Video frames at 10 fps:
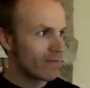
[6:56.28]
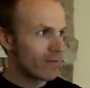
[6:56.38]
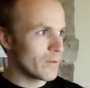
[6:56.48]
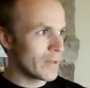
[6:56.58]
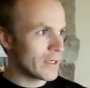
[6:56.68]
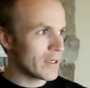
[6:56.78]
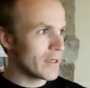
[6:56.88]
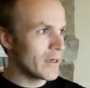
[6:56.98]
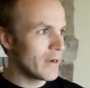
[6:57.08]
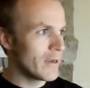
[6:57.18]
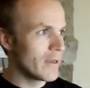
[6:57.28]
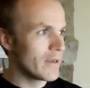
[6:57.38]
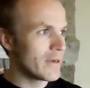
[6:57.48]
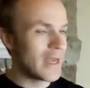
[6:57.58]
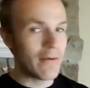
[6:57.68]
quicker.
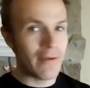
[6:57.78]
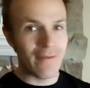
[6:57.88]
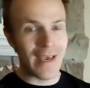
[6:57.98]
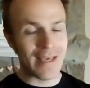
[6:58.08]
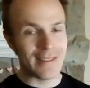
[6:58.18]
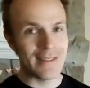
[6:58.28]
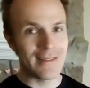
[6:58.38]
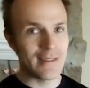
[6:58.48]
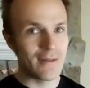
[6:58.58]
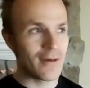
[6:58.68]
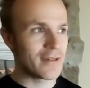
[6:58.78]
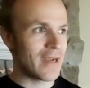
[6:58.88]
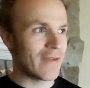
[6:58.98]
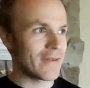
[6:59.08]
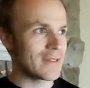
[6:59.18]
Now we have access to our
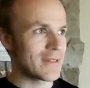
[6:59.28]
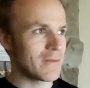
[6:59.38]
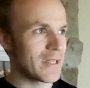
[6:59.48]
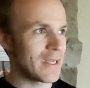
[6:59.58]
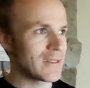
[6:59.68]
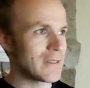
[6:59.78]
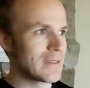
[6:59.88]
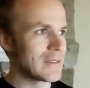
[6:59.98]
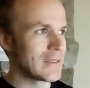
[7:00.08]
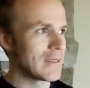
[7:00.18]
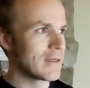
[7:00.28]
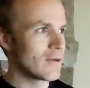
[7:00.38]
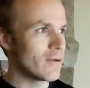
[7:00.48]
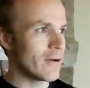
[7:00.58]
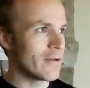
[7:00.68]
traffic simulations.
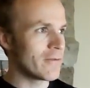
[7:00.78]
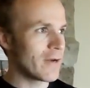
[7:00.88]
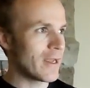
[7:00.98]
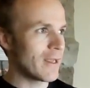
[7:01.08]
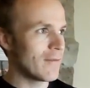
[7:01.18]
Cool, right?